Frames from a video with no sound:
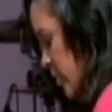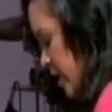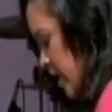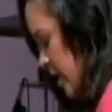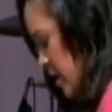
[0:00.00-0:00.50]

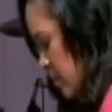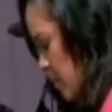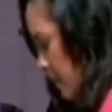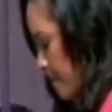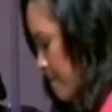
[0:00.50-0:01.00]
bring that up,
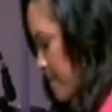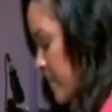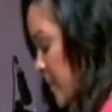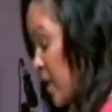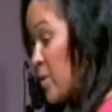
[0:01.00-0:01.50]

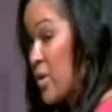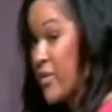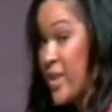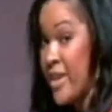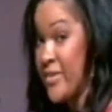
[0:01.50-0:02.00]
I don't know
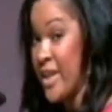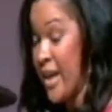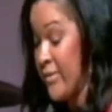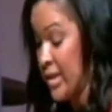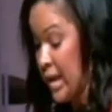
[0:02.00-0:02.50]
if I even
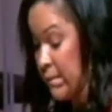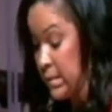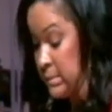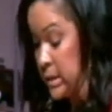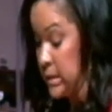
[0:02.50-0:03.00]
gave you that
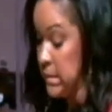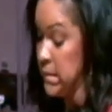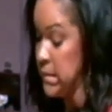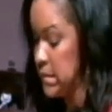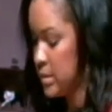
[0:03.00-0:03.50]
one,
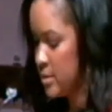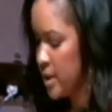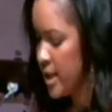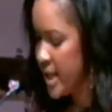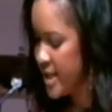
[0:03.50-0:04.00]
but
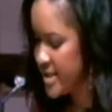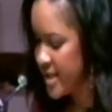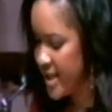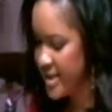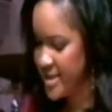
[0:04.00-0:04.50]
he
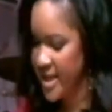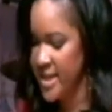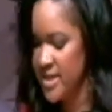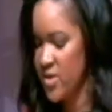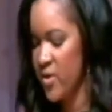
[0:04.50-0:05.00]
said that
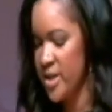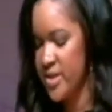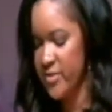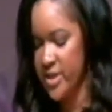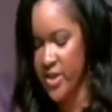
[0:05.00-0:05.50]
he's going
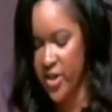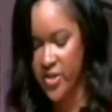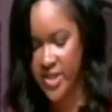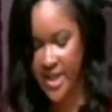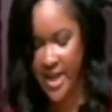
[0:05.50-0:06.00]
to
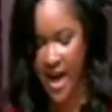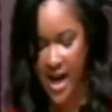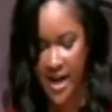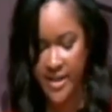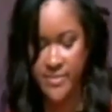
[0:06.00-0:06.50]
return to
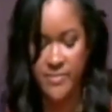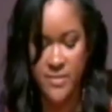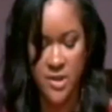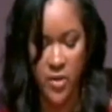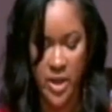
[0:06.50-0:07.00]
God.
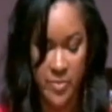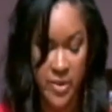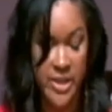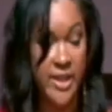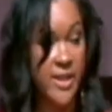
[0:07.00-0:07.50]
So he
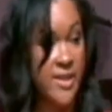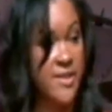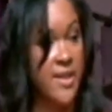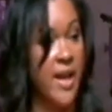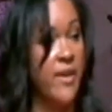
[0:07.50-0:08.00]
predicted
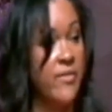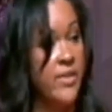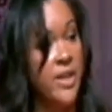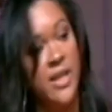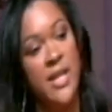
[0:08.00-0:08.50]
his death.
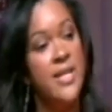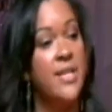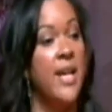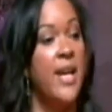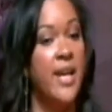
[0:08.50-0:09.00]
He
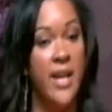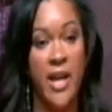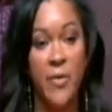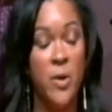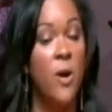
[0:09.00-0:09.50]
said, and
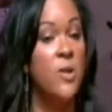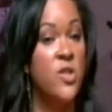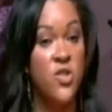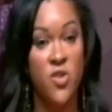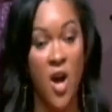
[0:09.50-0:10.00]
they were all
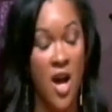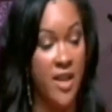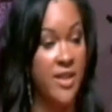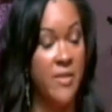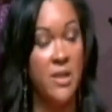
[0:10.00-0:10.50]

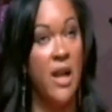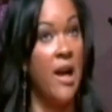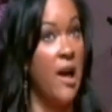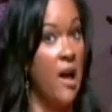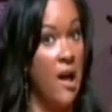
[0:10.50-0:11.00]
distraught. They were
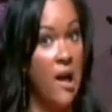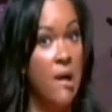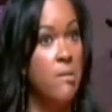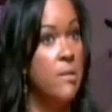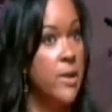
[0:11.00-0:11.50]
like,
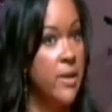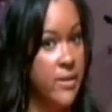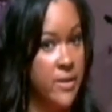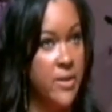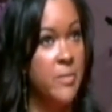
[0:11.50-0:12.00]
what are we
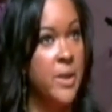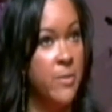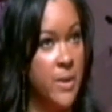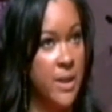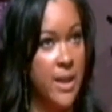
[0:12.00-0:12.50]
going to do? You've
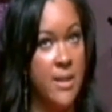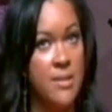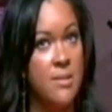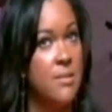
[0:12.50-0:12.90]
been with us.